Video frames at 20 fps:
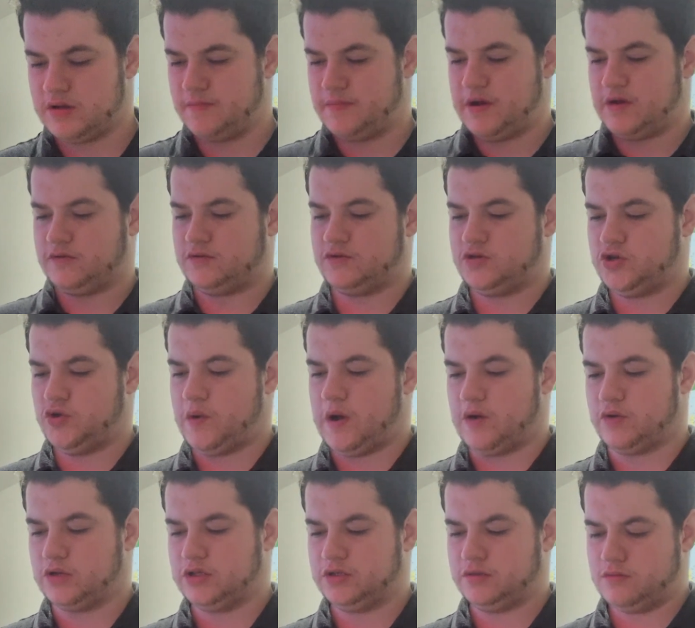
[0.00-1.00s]
about 2
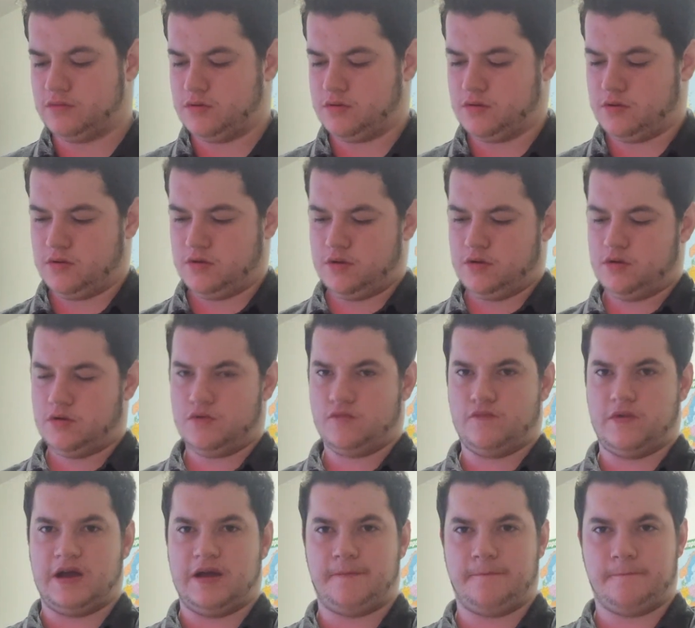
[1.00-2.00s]
hours,
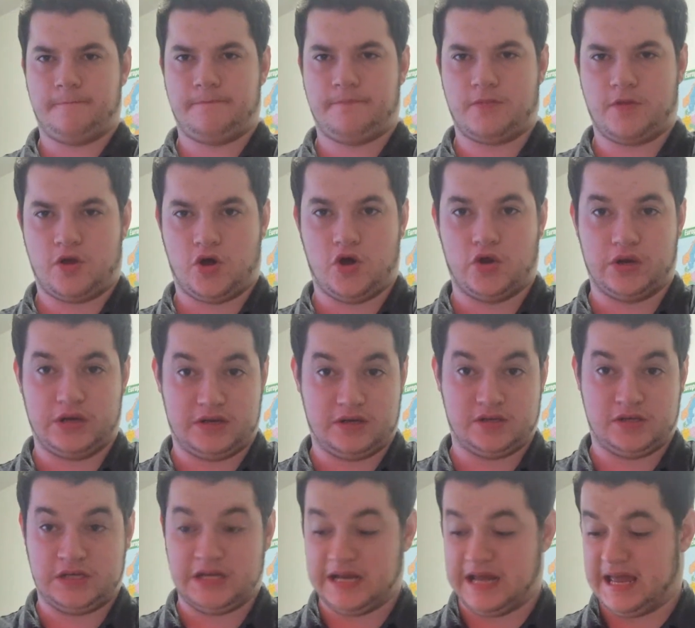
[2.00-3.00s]
right, on
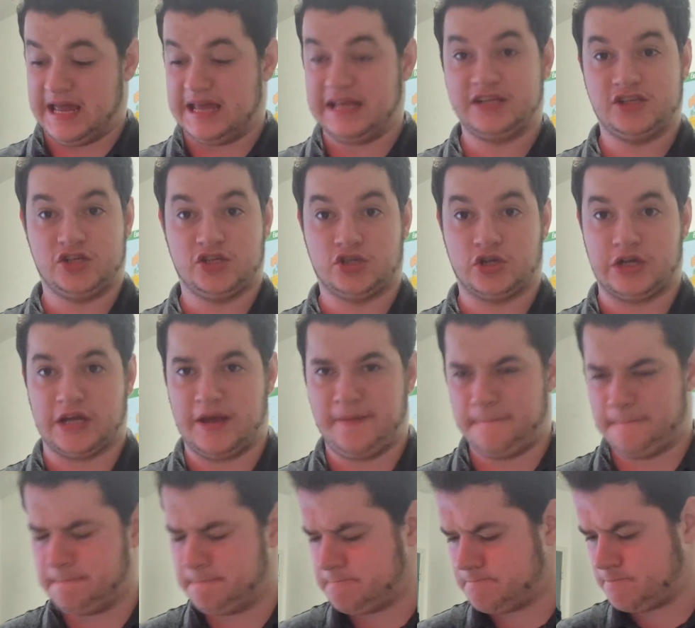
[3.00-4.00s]
today, Easter Sunday,
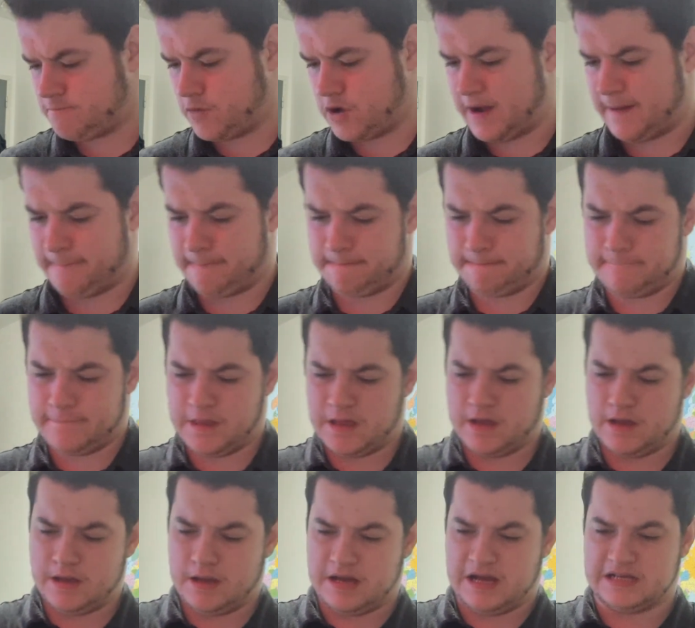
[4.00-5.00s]
right,
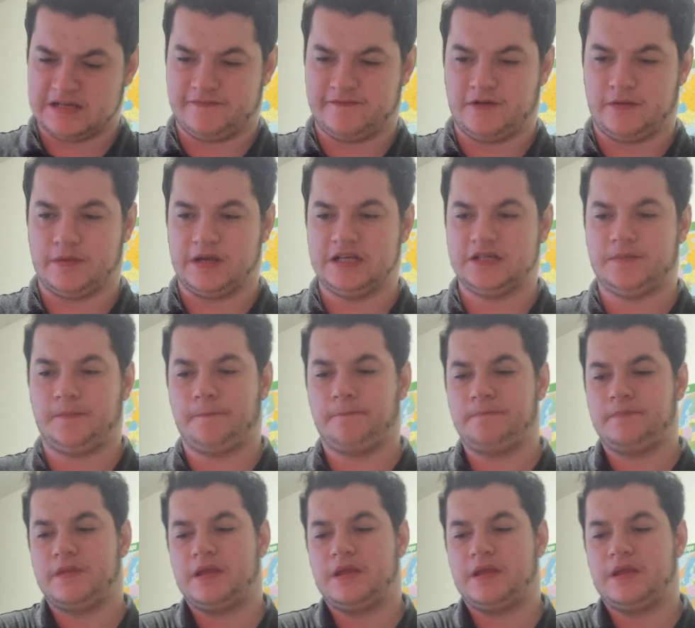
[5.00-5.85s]
as I'm filming this.